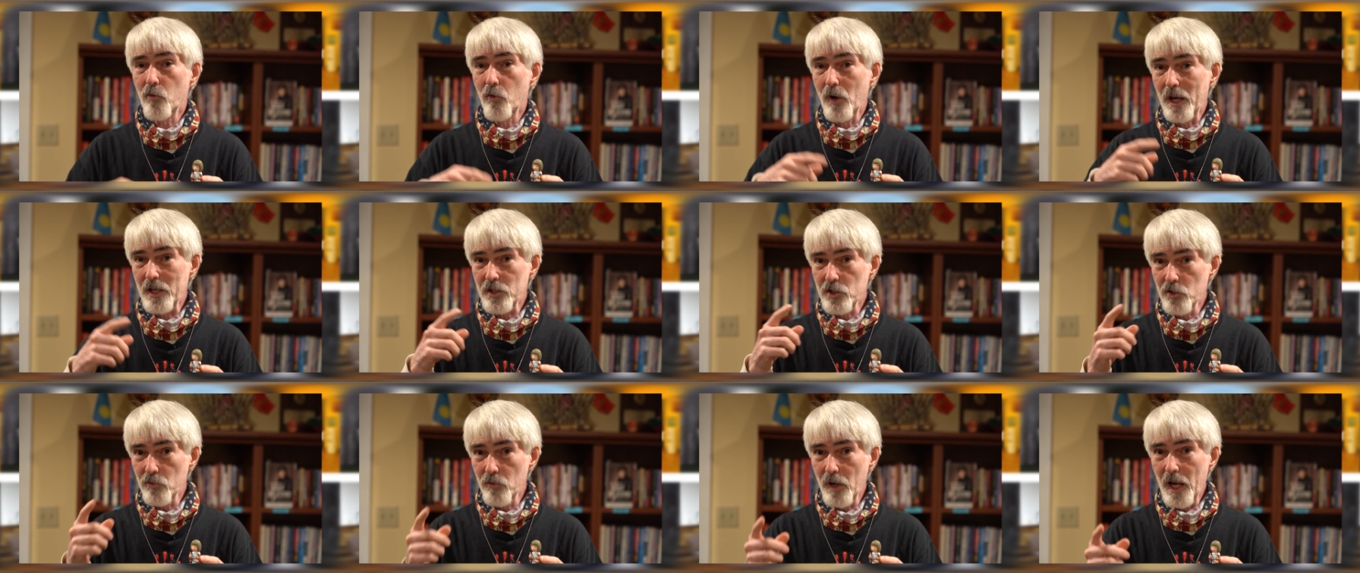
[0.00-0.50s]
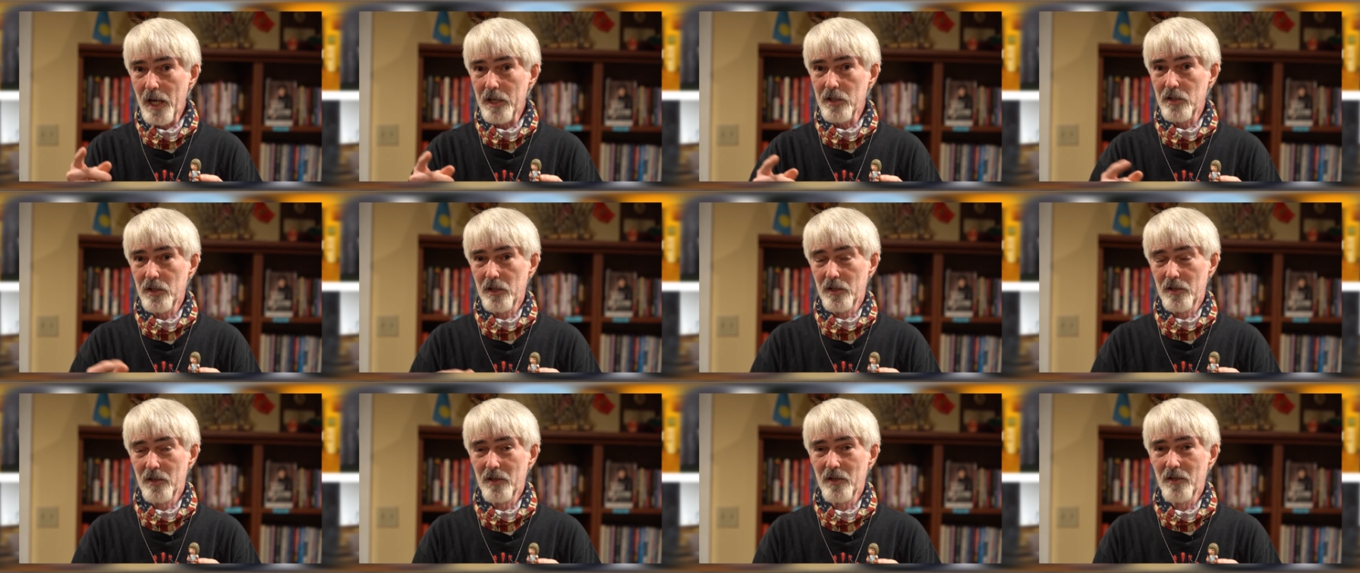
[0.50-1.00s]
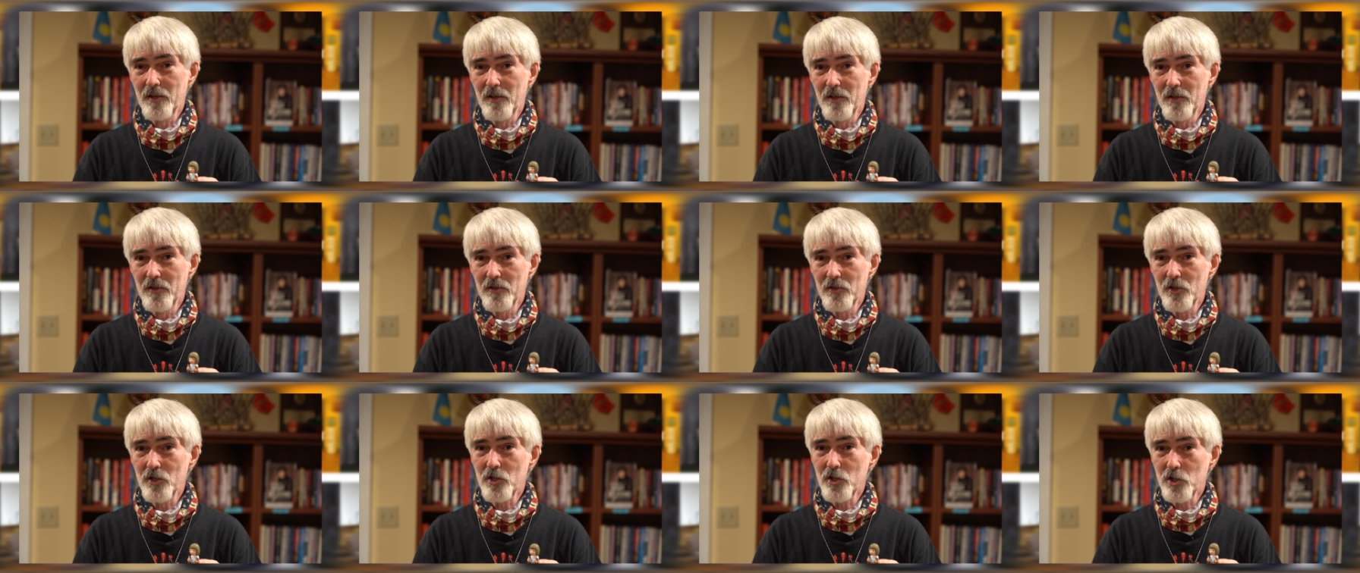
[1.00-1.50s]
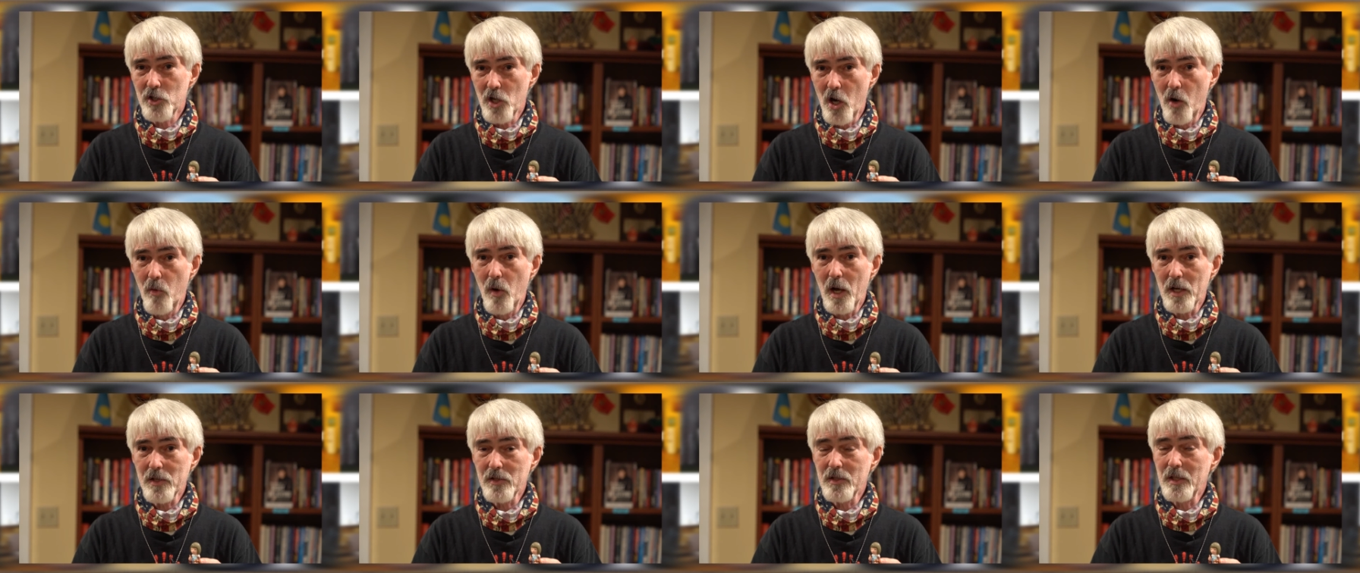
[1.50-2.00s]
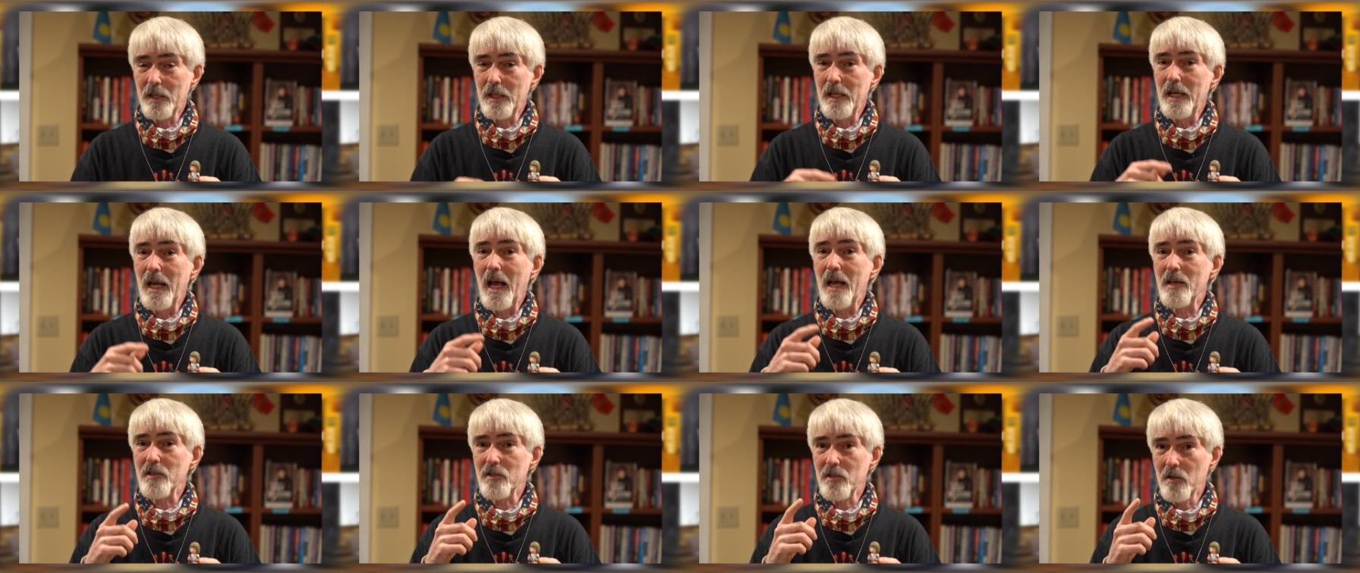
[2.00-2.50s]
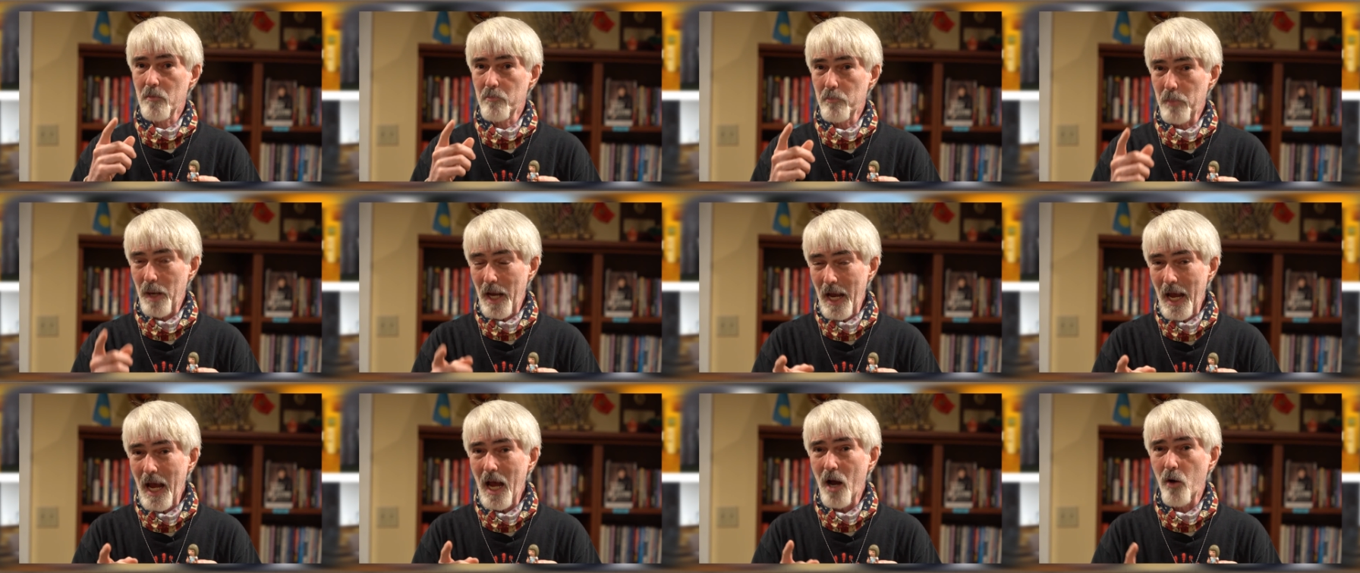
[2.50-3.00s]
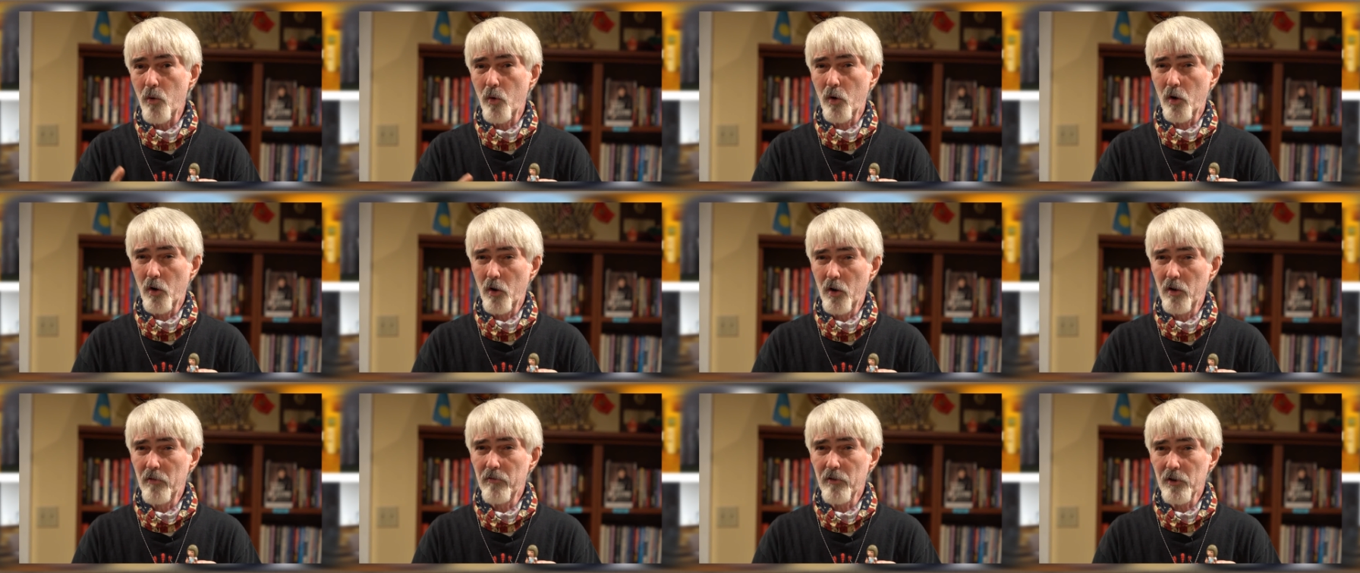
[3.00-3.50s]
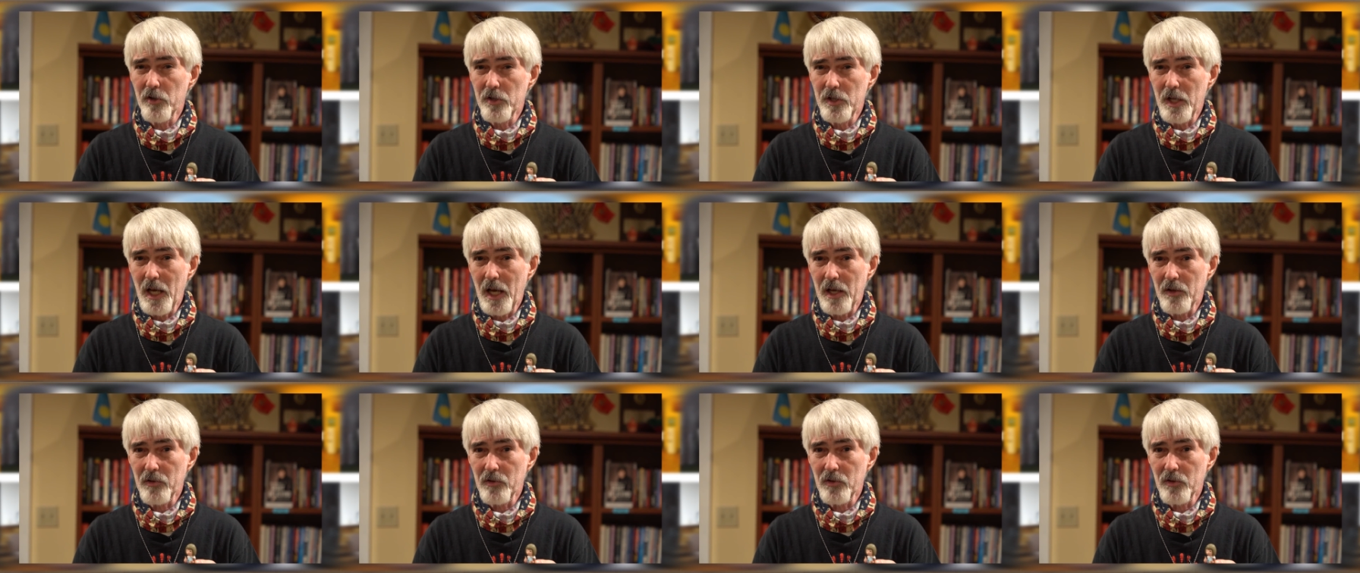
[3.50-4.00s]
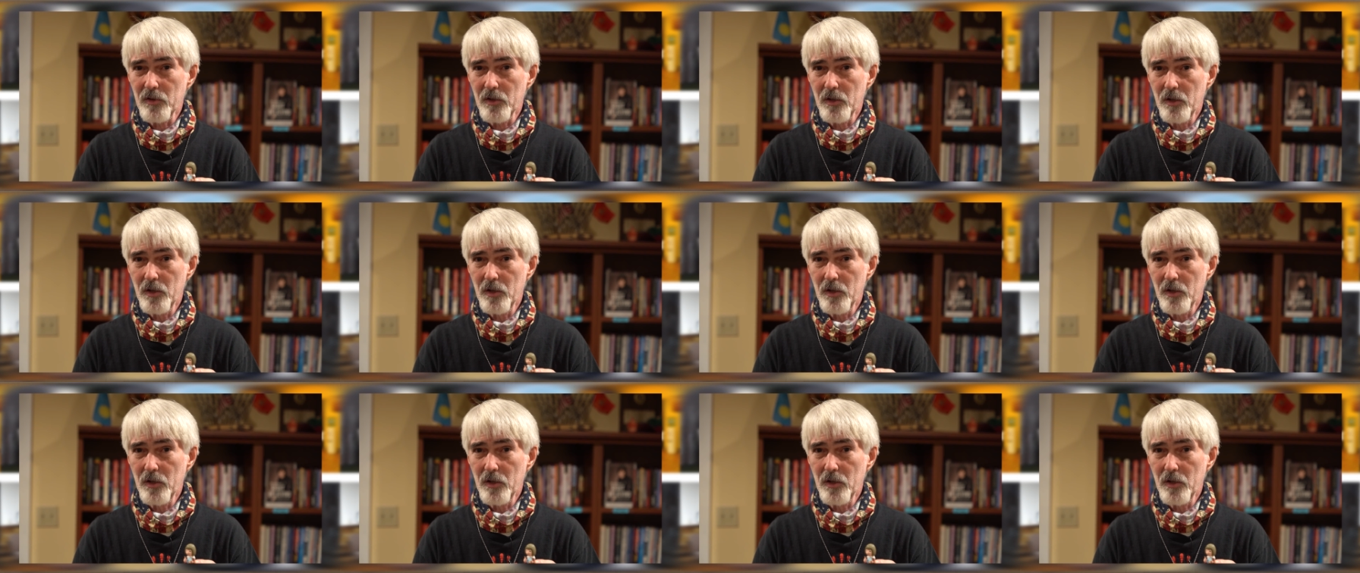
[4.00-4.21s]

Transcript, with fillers: resurrected to show us that he has the power over death.